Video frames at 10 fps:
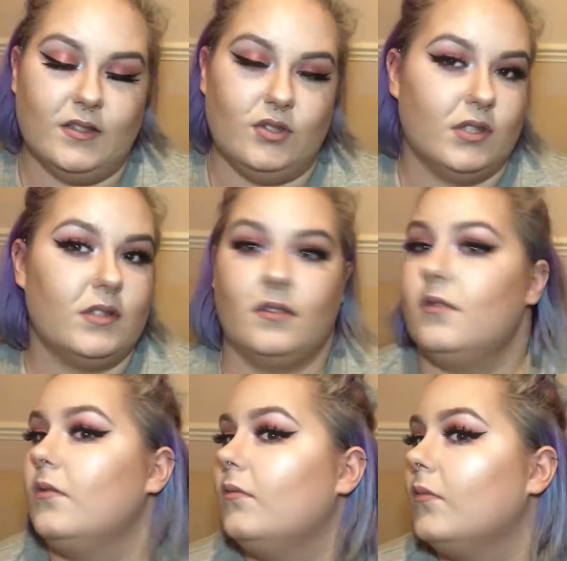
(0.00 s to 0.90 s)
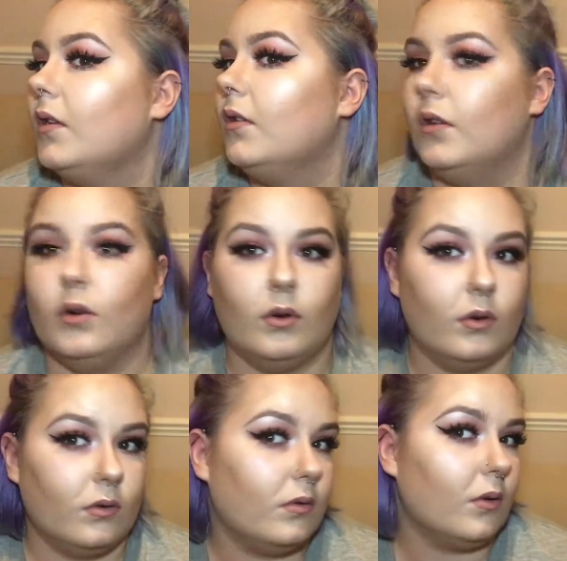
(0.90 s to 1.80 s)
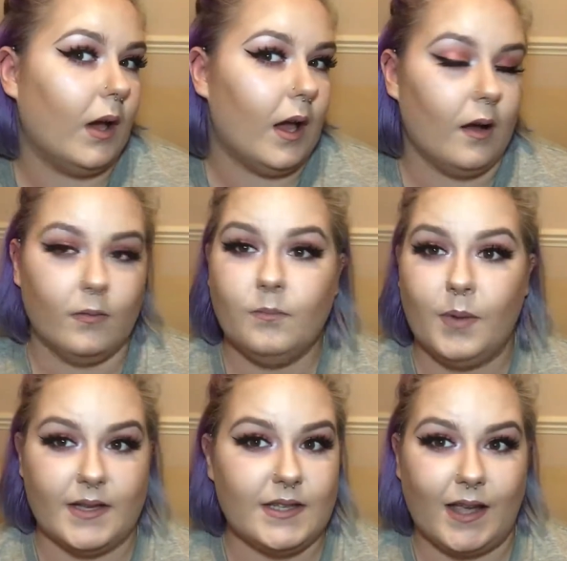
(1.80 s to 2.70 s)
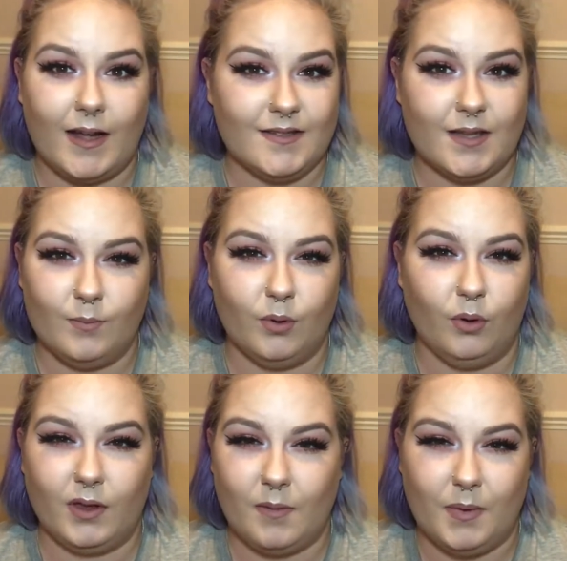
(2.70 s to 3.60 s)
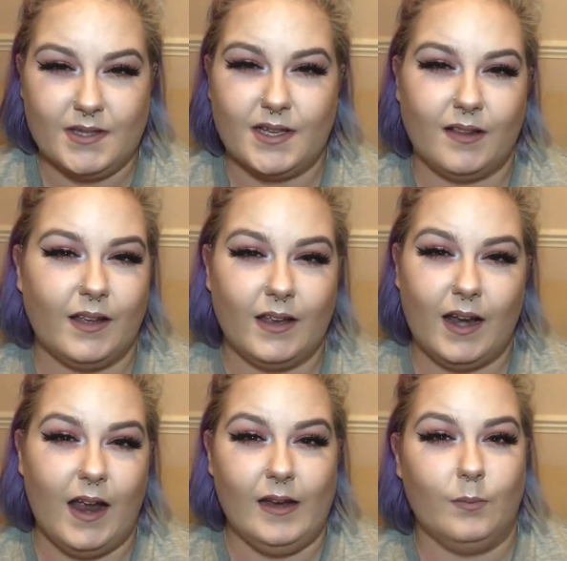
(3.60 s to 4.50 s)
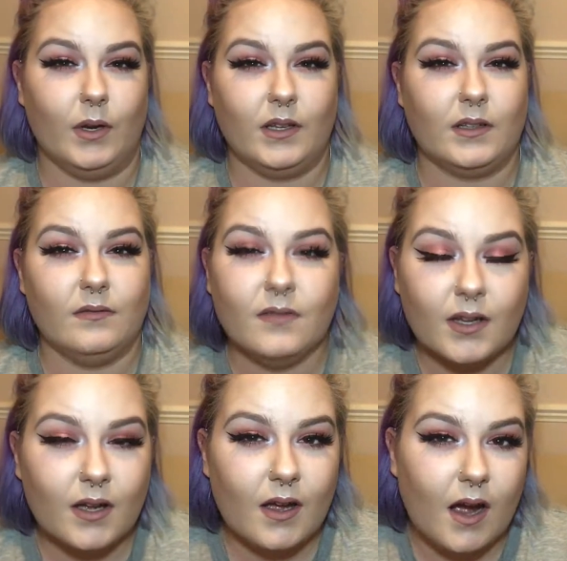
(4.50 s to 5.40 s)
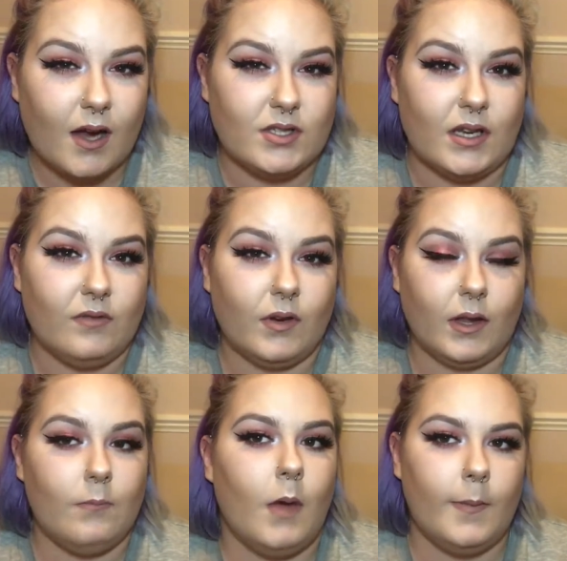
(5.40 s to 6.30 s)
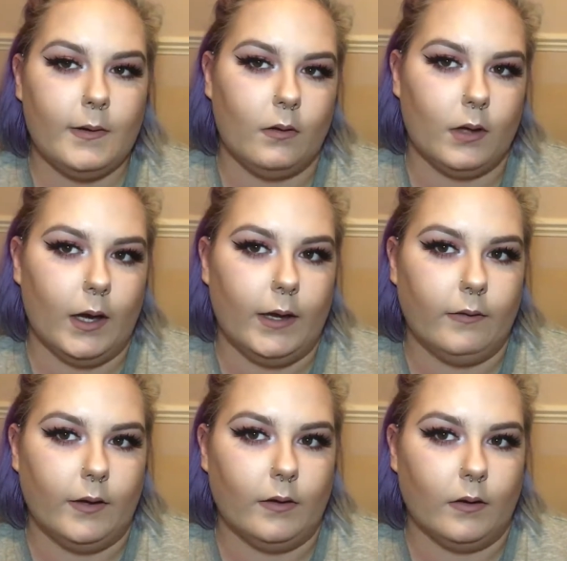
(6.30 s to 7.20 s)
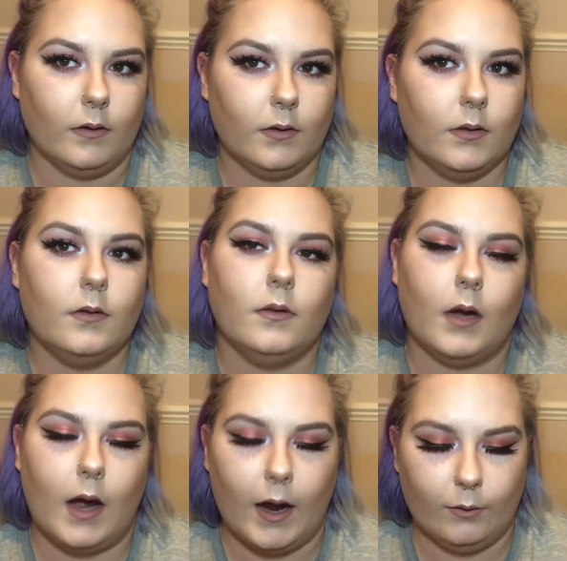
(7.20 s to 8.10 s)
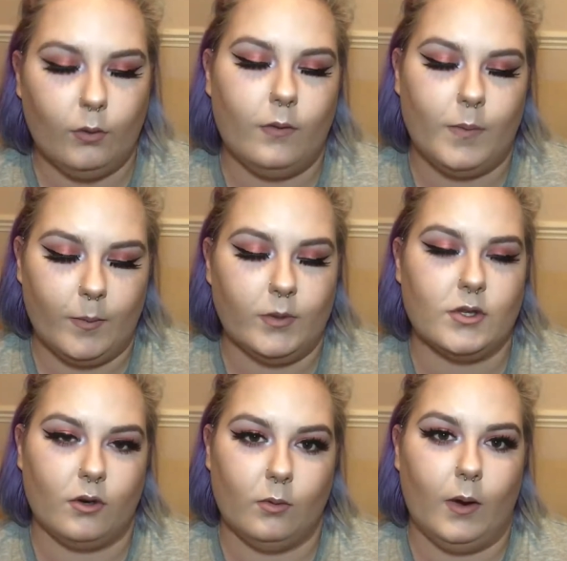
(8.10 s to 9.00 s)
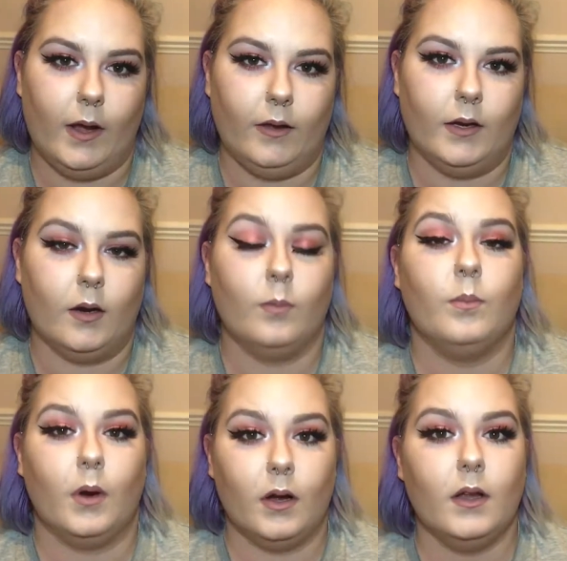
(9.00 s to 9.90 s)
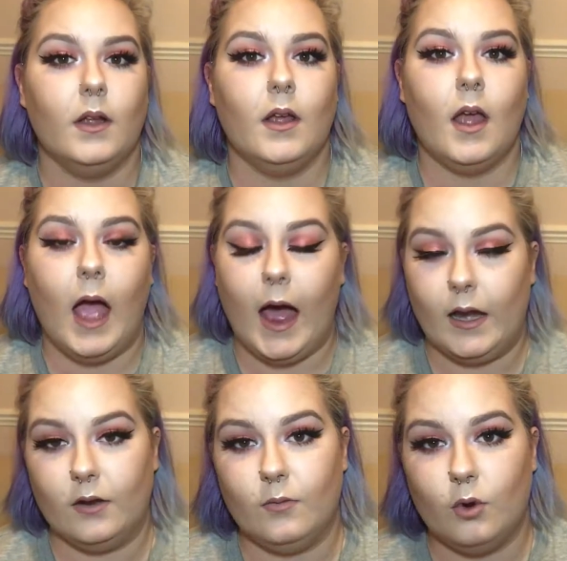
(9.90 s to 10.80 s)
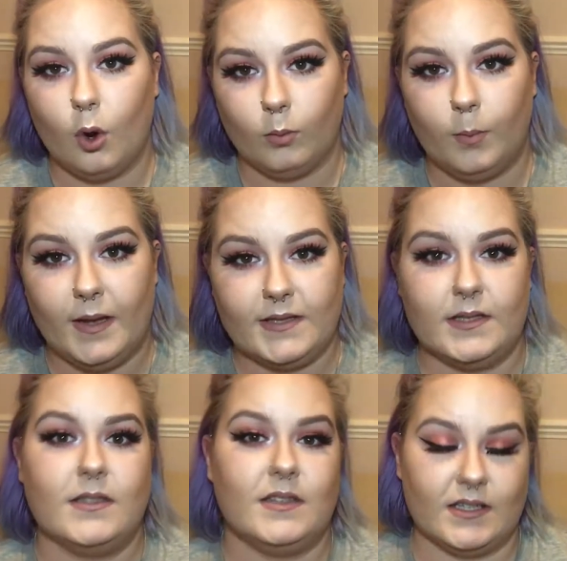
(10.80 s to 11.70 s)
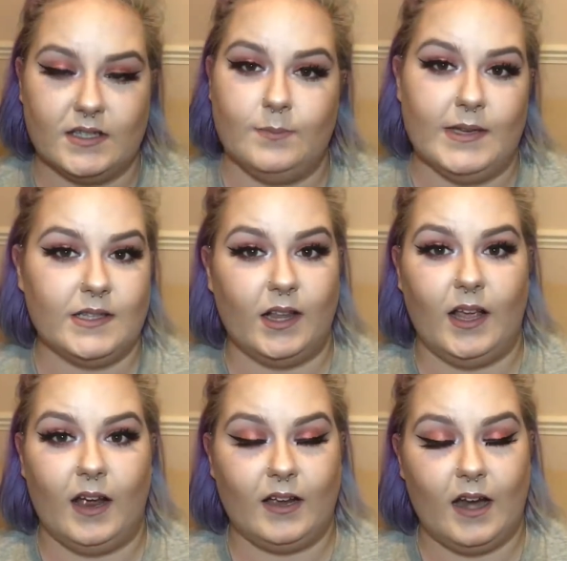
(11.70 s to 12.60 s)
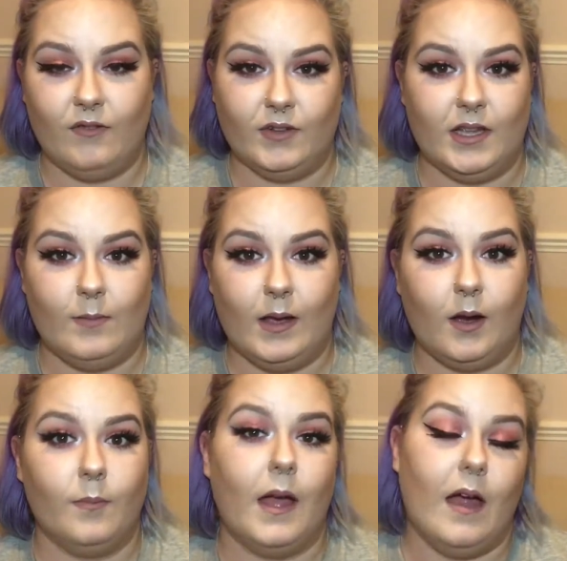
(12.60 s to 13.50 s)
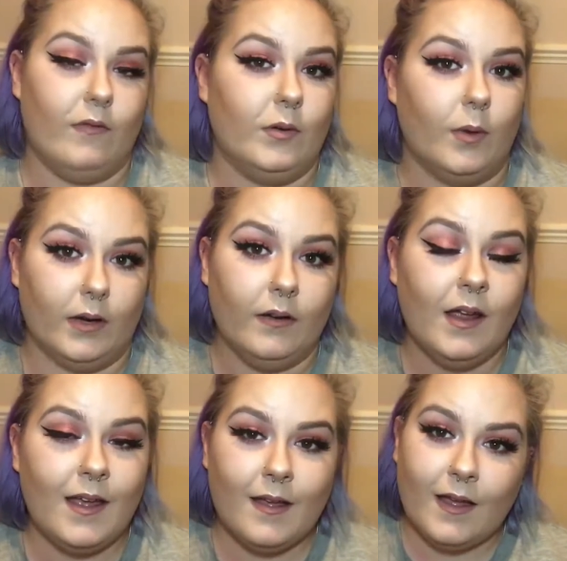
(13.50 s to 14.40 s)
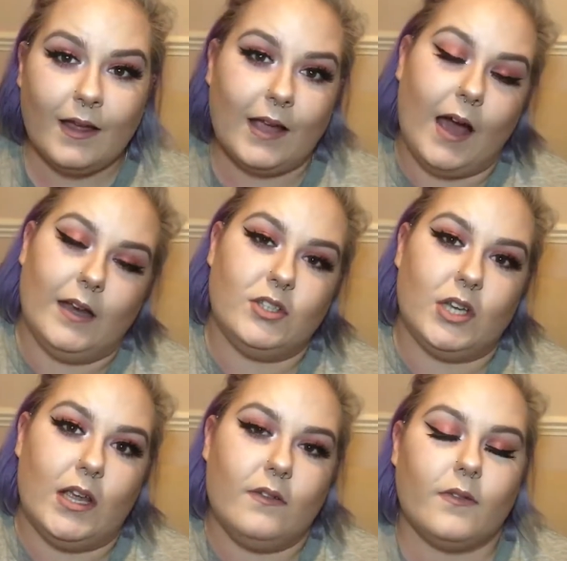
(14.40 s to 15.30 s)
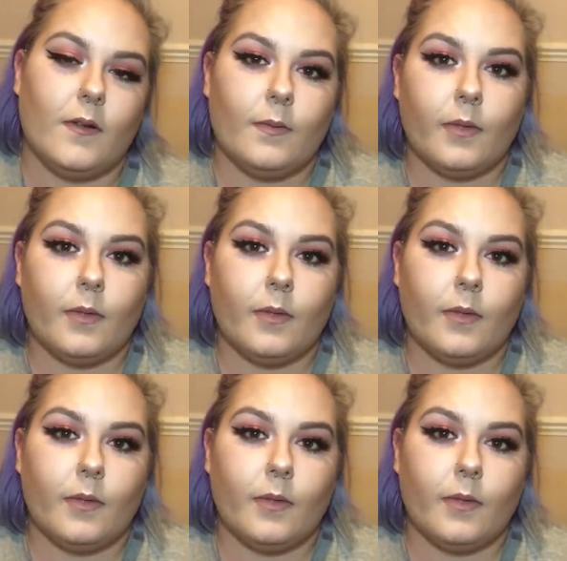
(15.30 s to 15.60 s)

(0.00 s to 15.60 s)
is just, you know, quite a basic and simple look that basically kind of anyone can achieve, really. Maybe not the eyeliner. I know that people struggle with eyeliner, but on a normal basis, this is basically a kind of everyday makeup that everyone can achieve.